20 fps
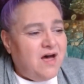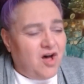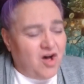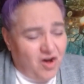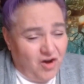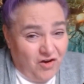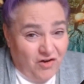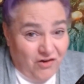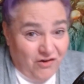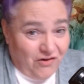
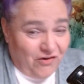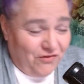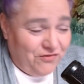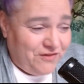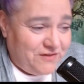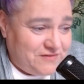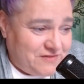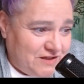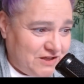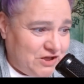all
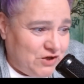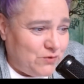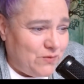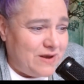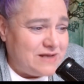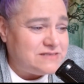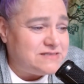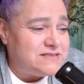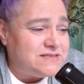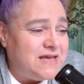that the
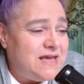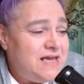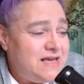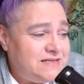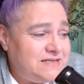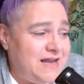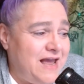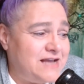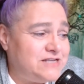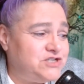U.S.
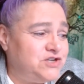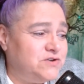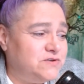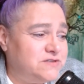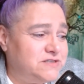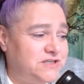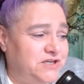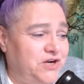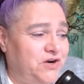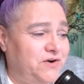national
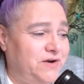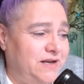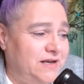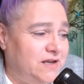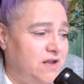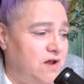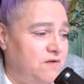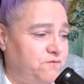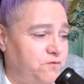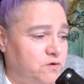security and
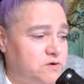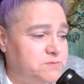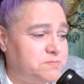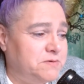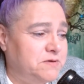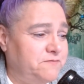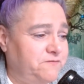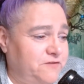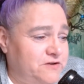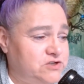law
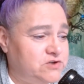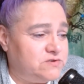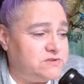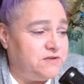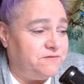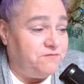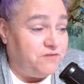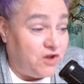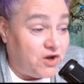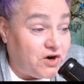enforcement officials
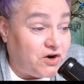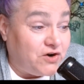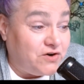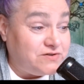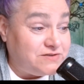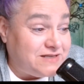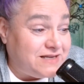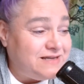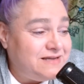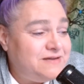have
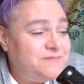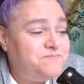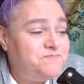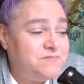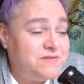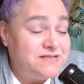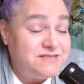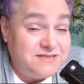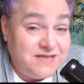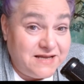learned
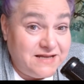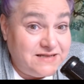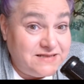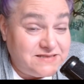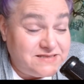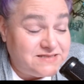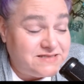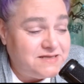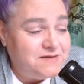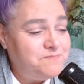
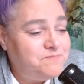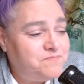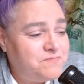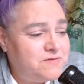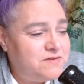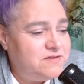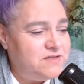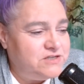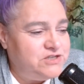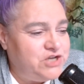since
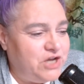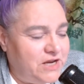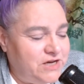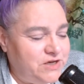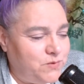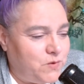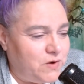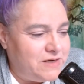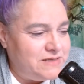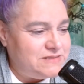the
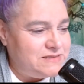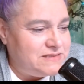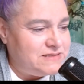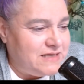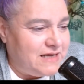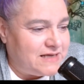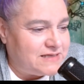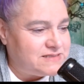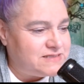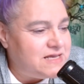January
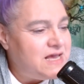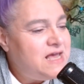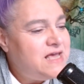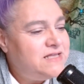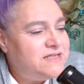6th,